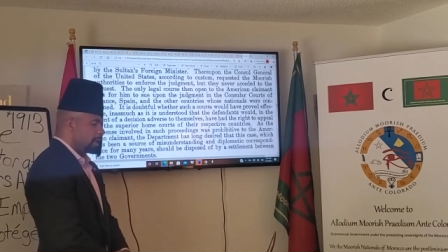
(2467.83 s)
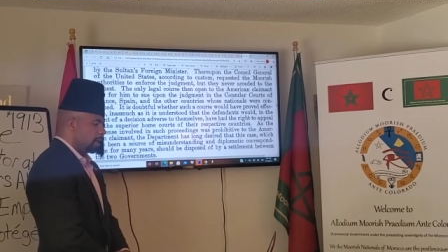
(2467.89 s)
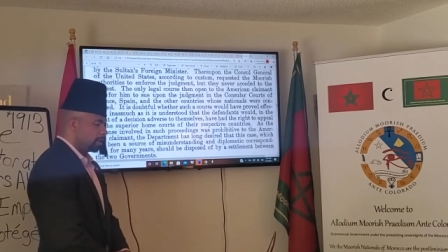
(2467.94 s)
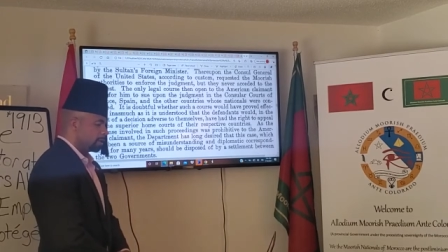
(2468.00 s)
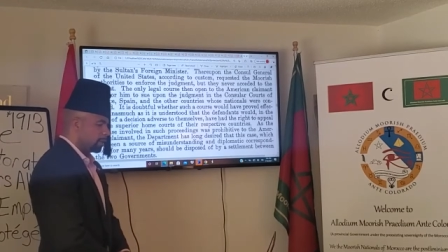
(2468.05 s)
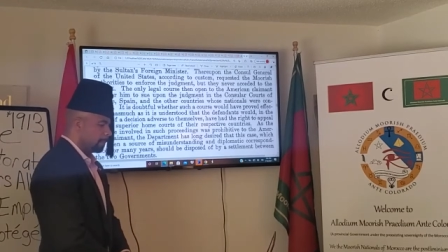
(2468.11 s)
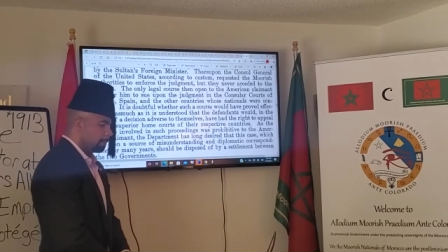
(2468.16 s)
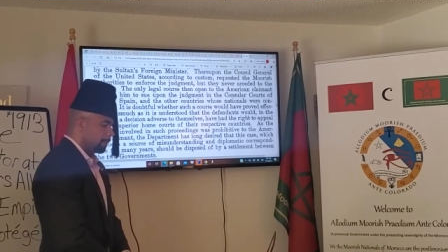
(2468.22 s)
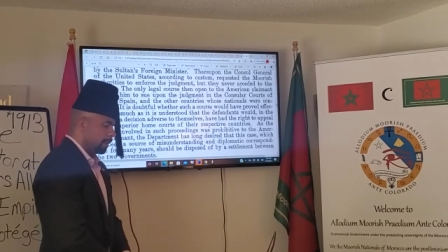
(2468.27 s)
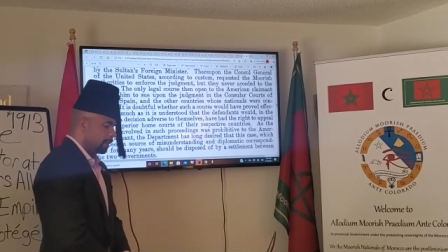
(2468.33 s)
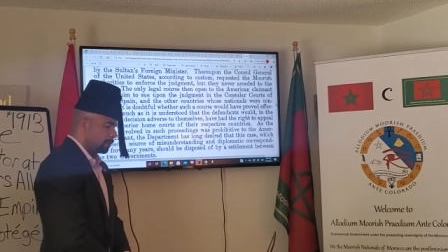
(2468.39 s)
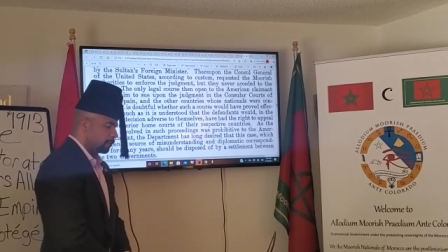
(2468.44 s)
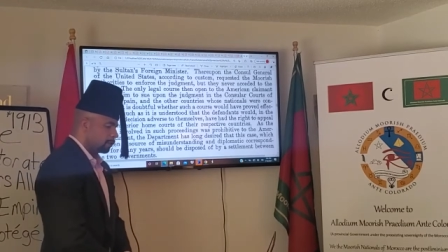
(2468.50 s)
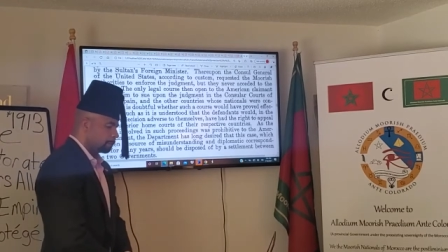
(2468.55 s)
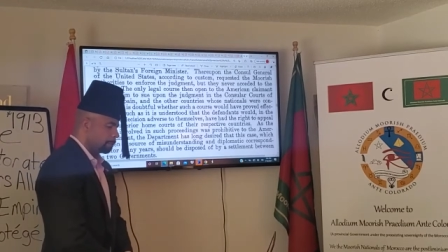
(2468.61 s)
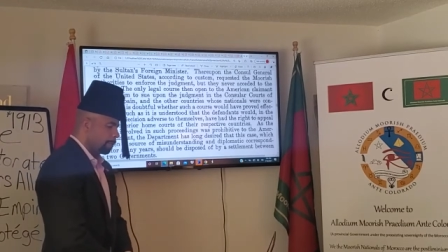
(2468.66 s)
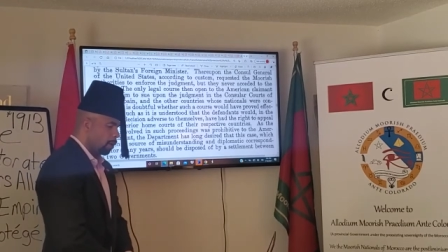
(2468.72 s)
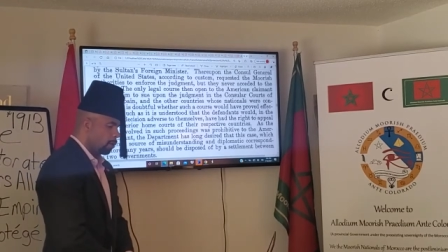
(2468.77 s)
should be
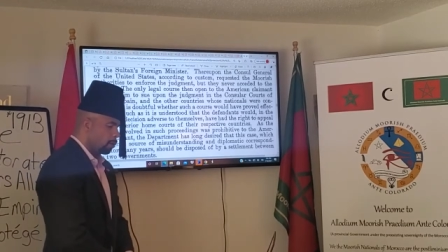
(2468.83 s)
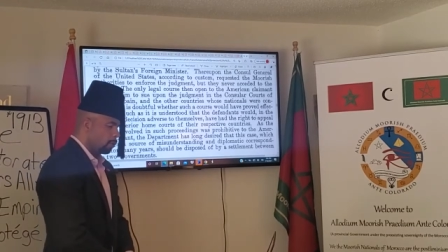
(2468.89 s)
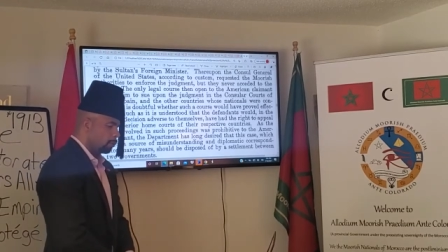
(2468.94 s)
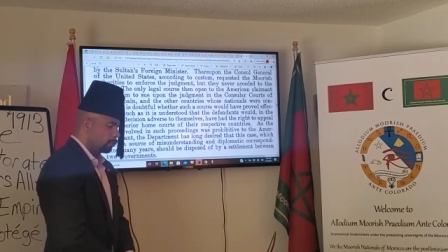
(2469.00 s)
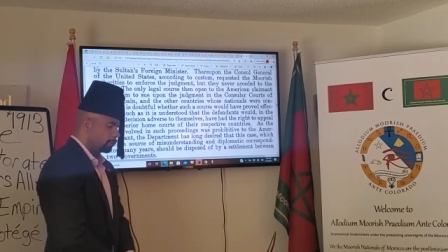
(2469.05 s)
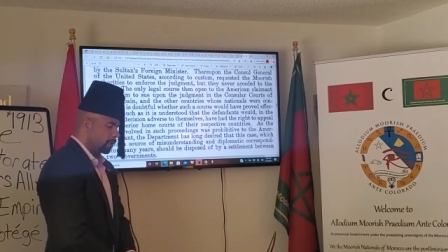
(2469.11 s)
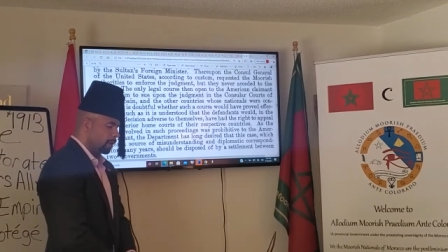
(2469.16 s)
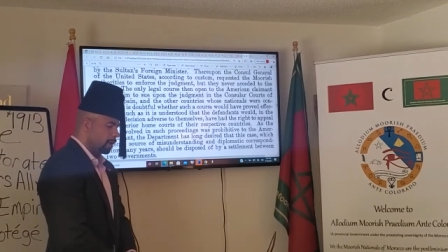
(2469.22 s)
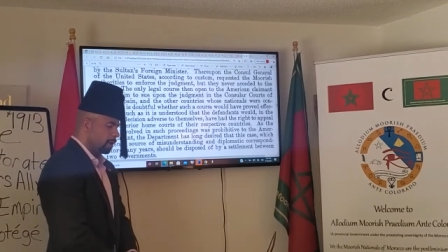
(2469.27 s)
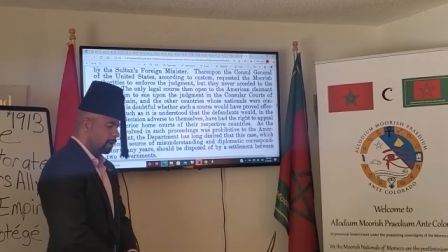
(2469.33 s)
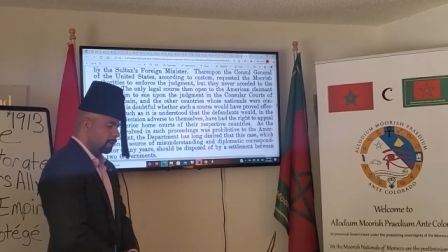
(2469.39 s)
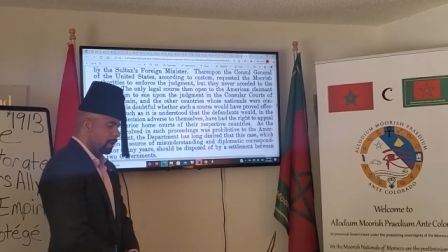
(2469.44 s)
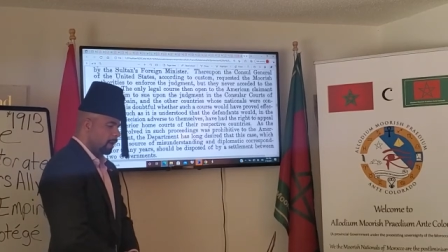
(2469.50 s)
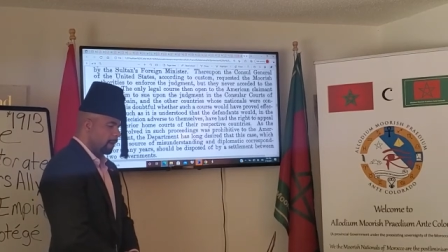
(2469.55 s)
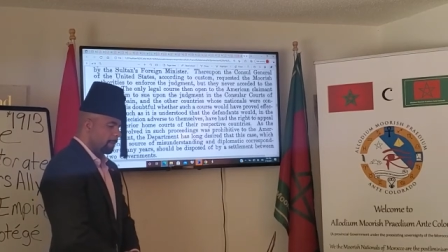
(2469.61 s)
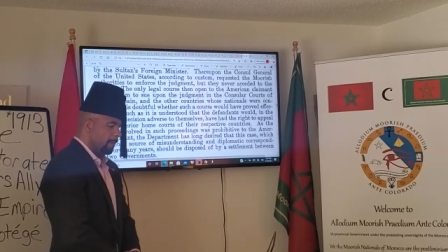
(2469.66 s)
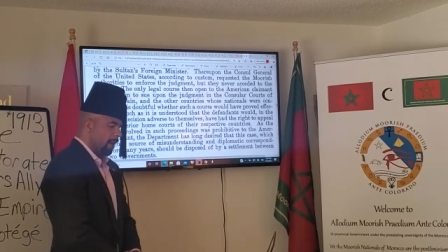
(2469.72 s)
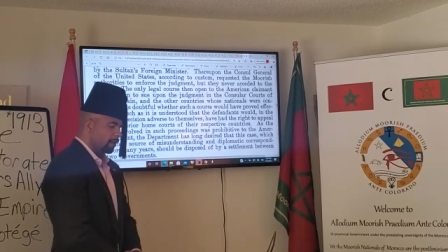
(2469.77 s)
disposed of
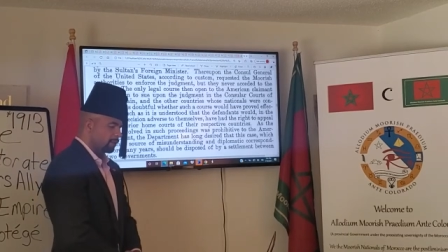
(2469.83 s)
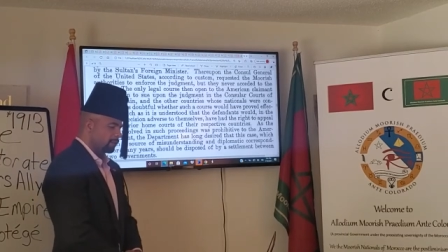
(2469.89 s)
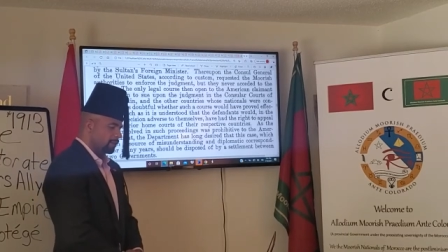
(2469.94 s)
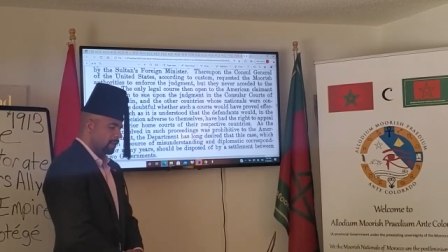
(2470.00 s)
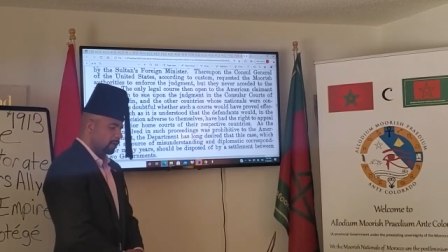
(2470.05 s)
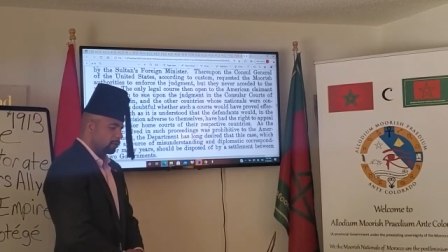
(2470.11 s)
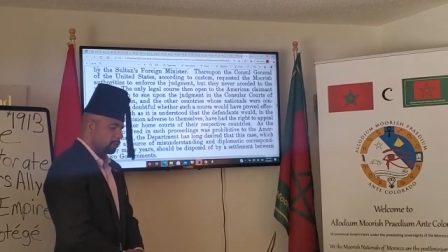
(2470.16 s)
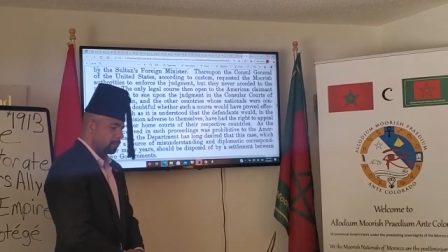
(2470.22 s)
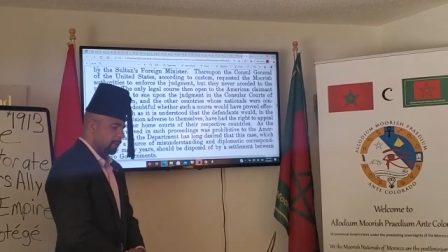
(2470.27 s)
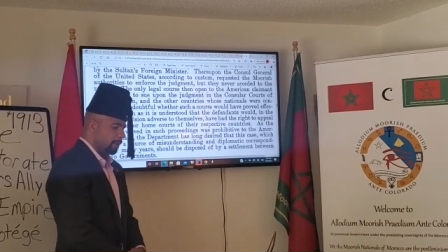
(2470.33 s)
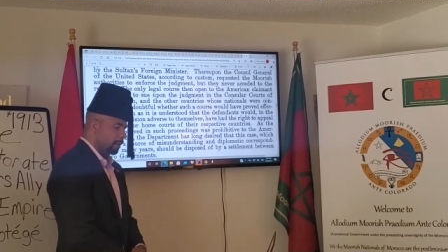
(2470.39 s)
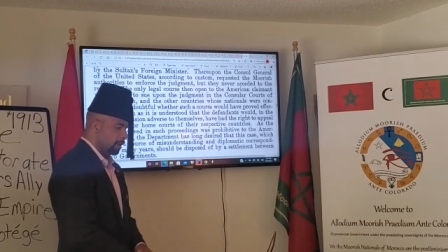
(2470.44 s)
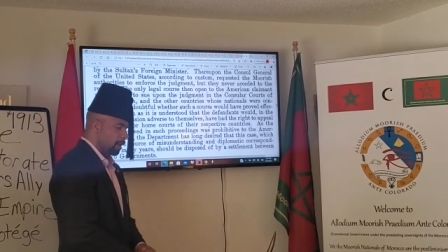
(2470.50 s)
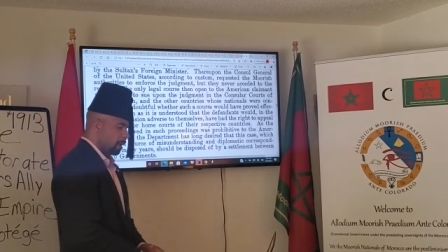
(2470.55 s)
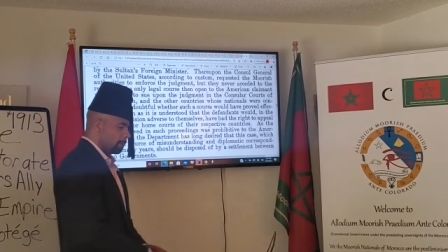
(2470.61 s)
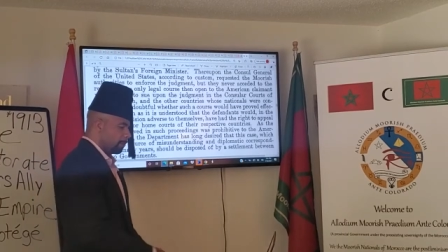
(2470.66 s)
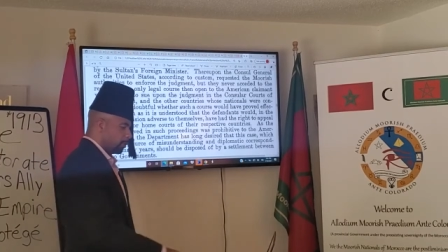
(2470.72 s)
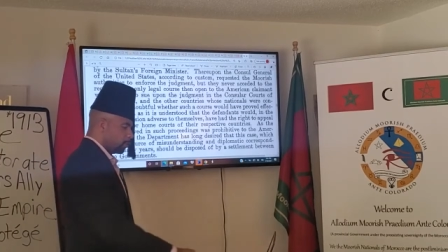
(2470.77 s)
by settlement
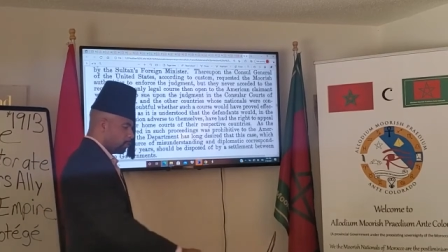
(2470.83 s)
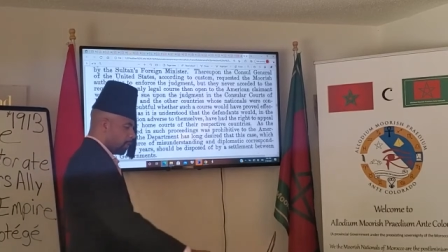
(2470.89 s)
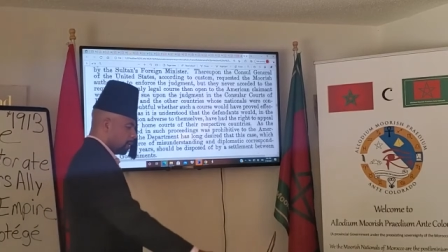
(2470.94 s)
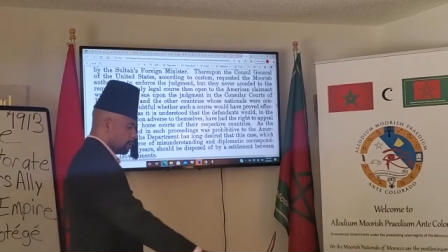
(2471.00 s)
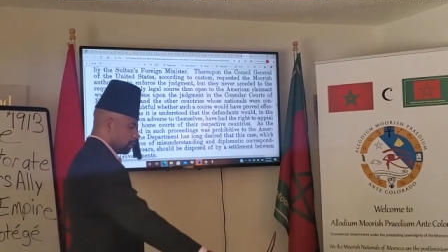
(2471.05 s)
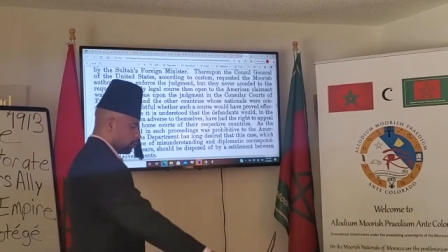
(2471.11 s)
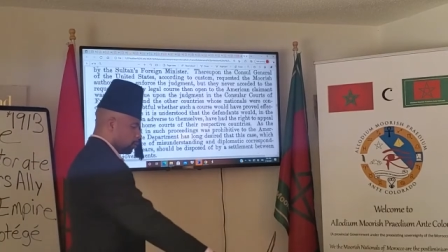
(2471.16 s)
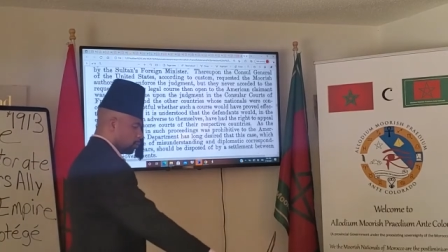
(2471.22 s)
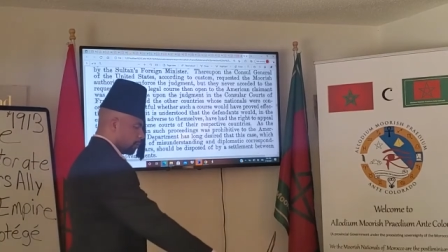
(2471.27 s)
between the two